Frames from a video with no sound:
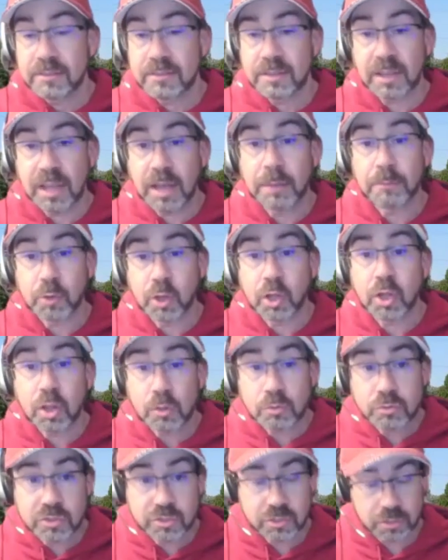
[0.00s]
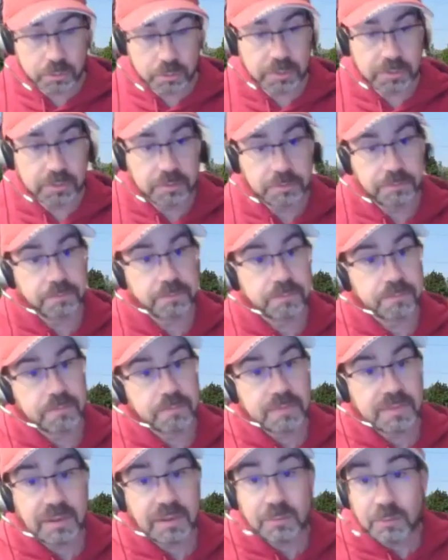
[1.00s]
come close to it.
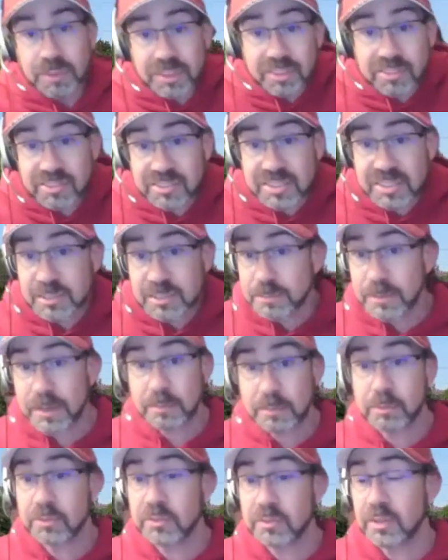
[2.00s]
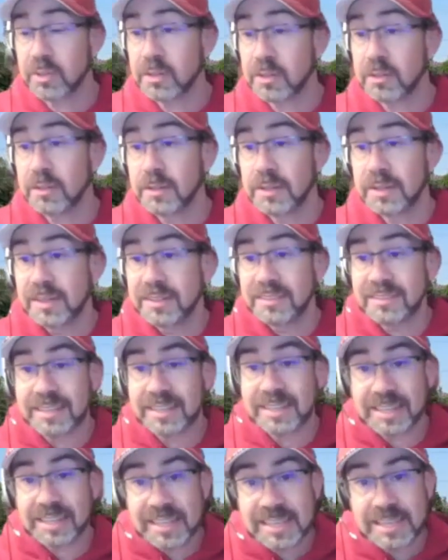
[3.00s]
They really just need to be able to
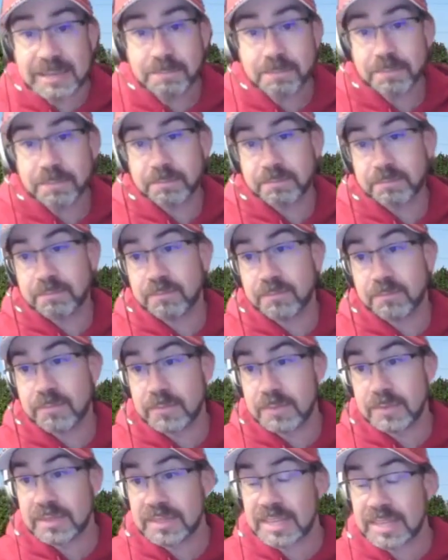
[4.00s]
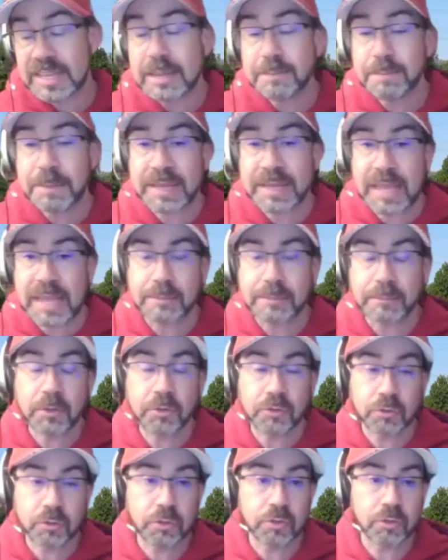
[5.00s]
keep a game
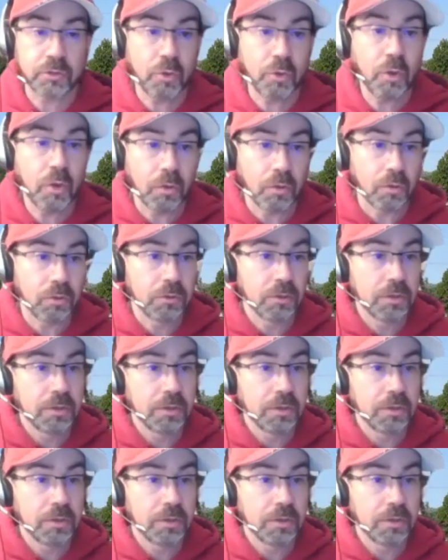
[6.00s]
under control.